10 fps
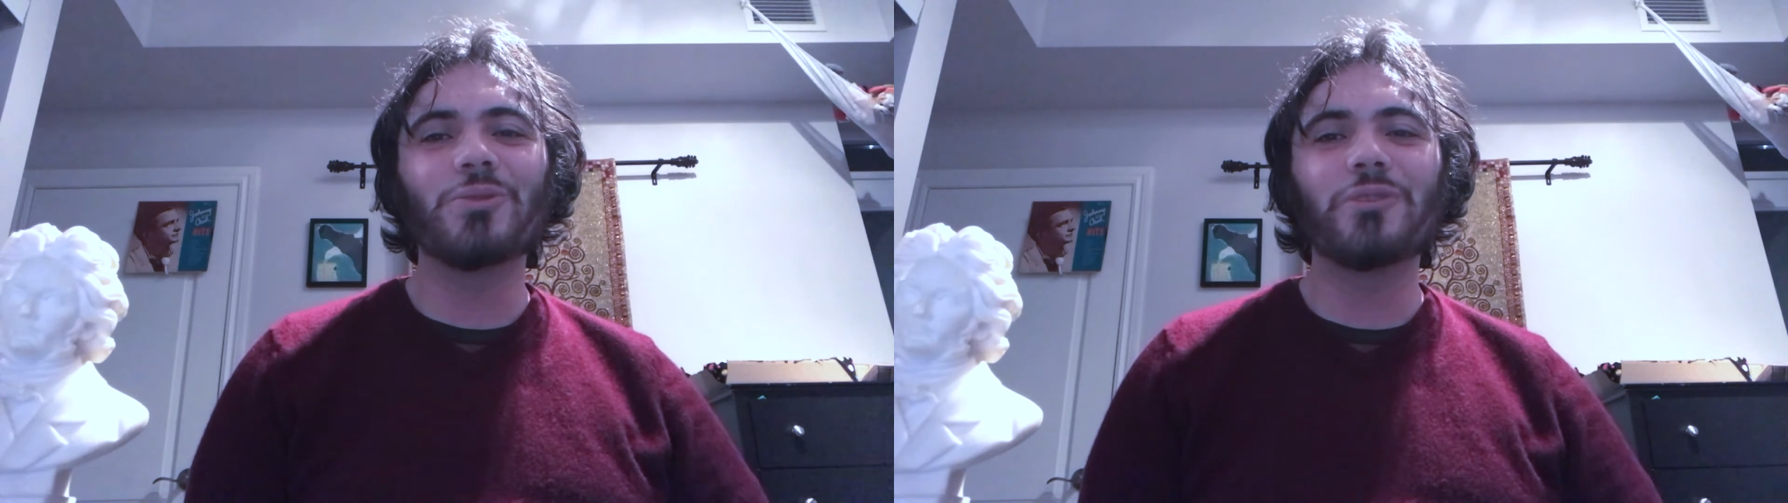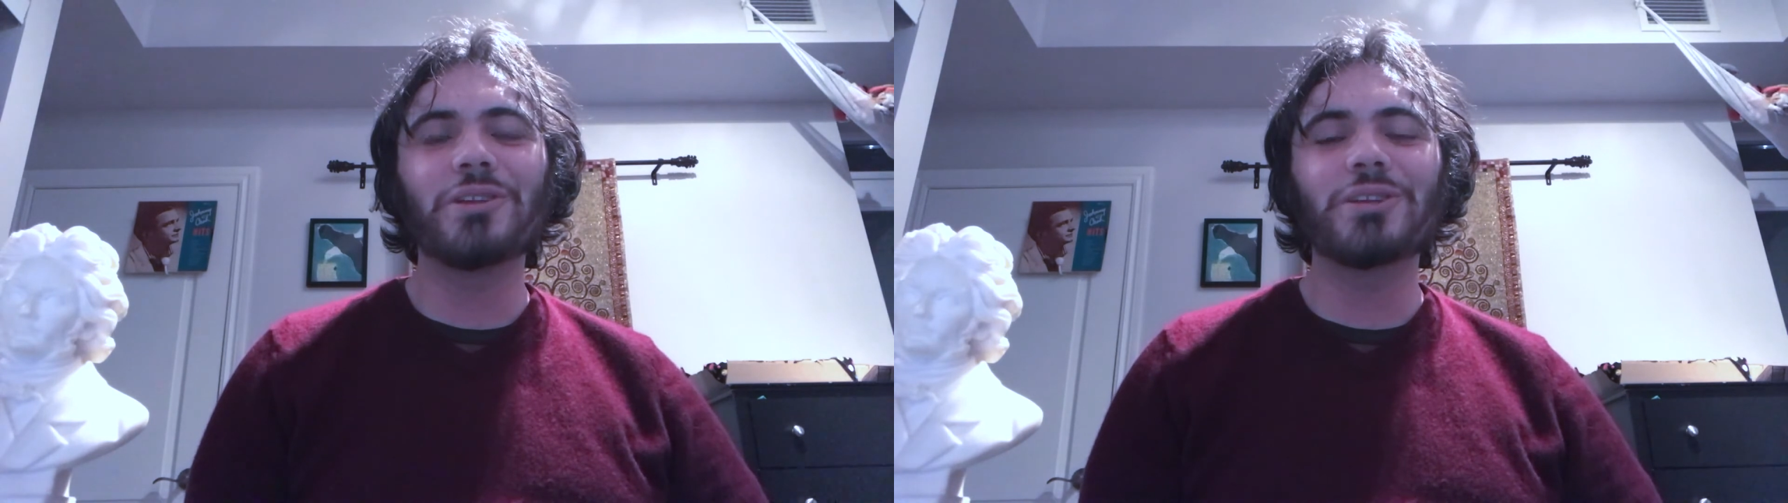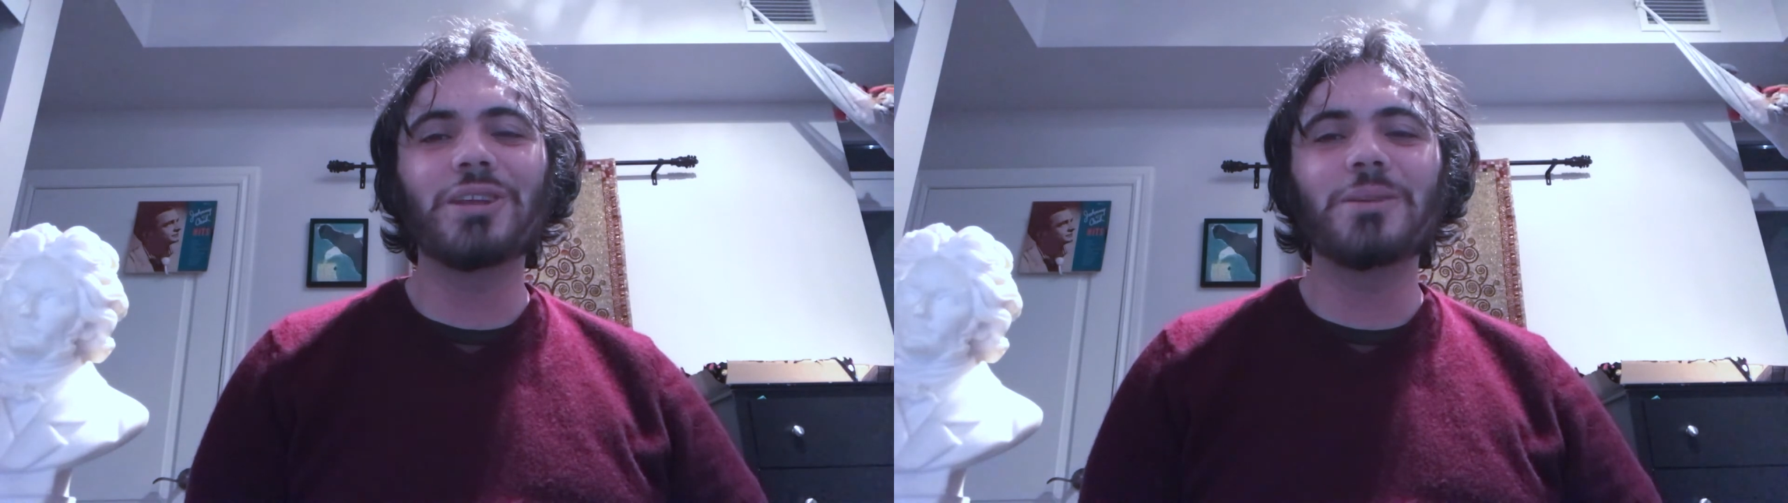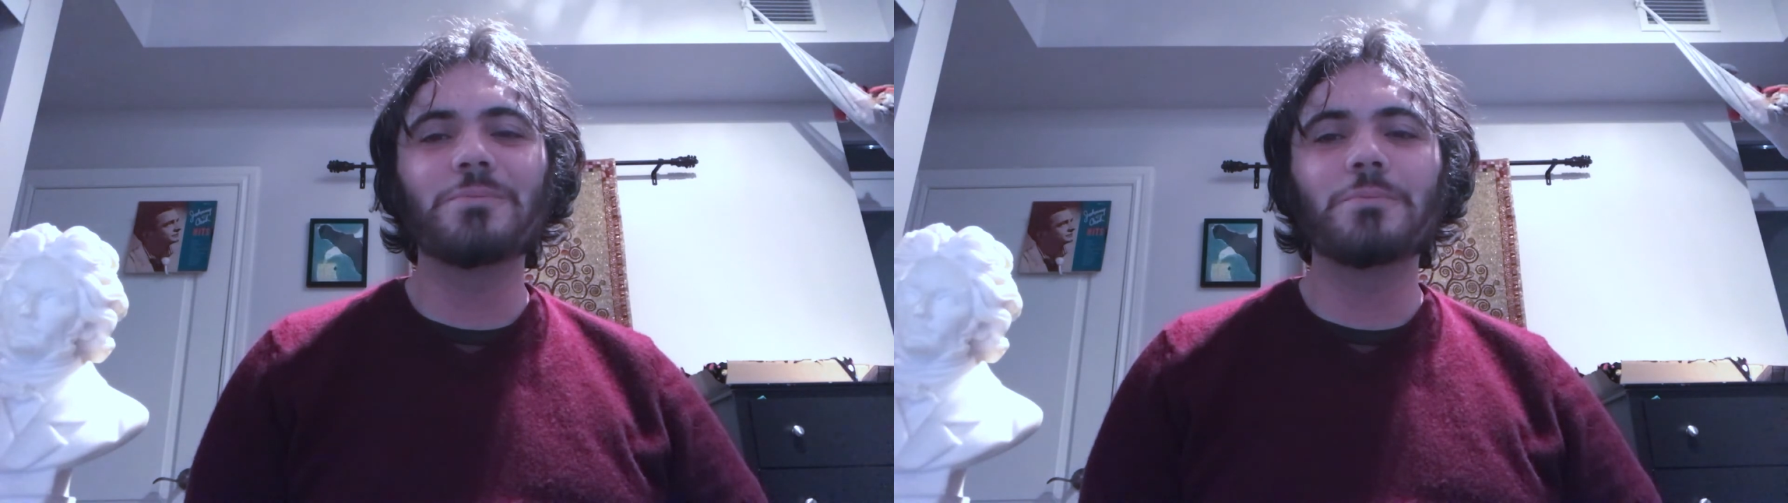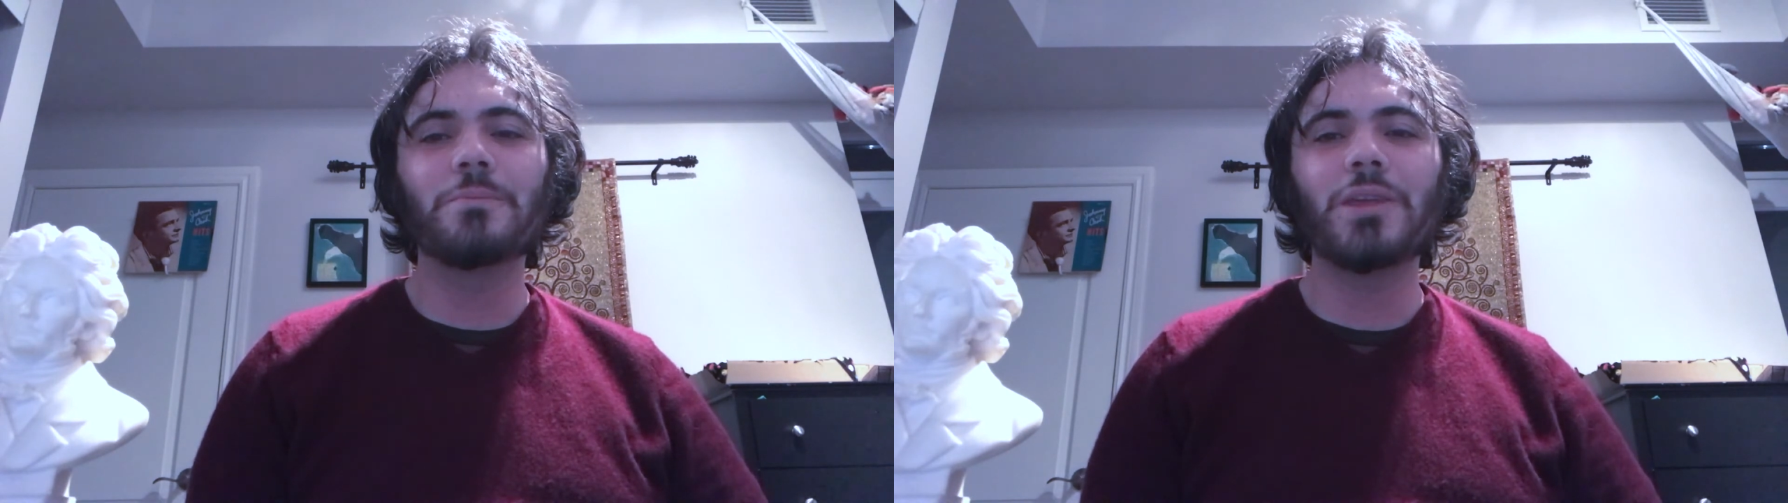You really
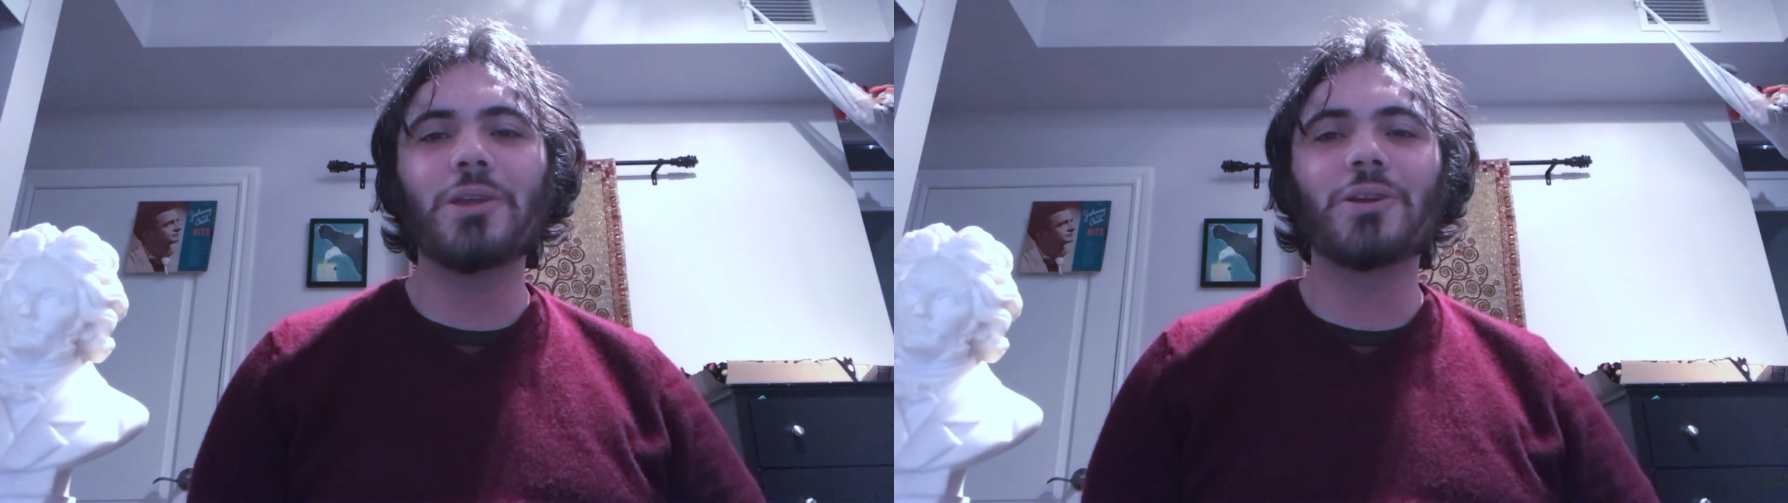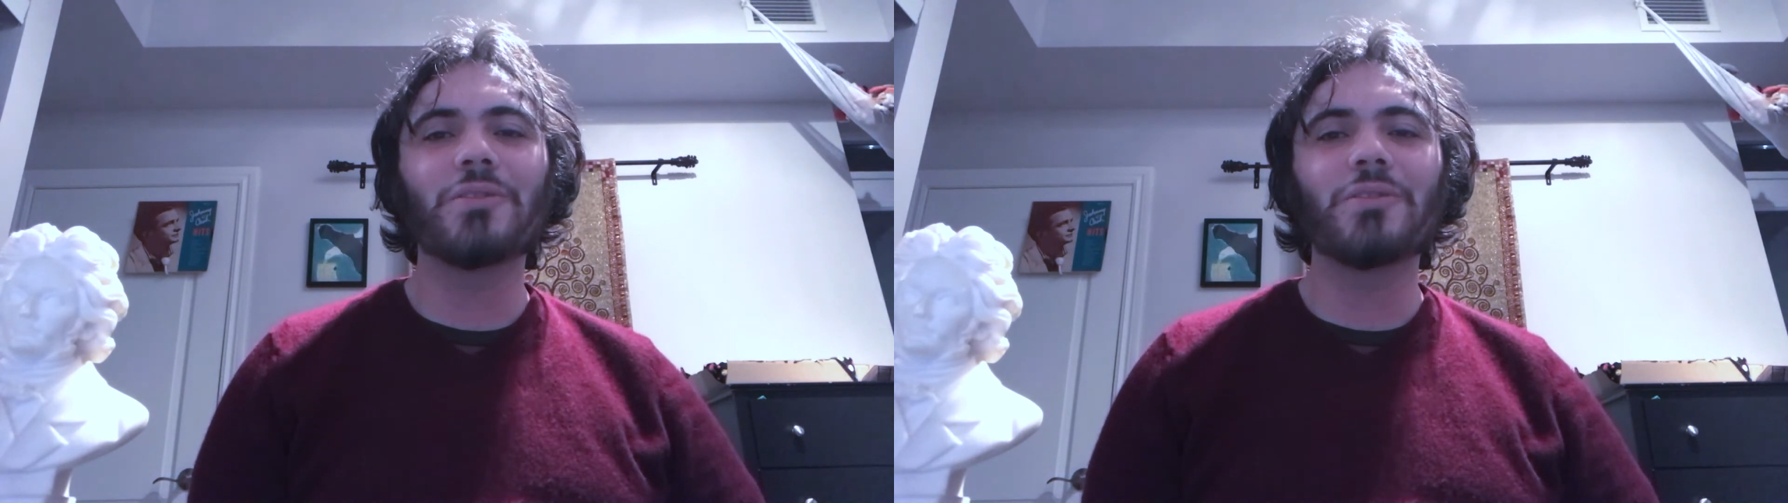hear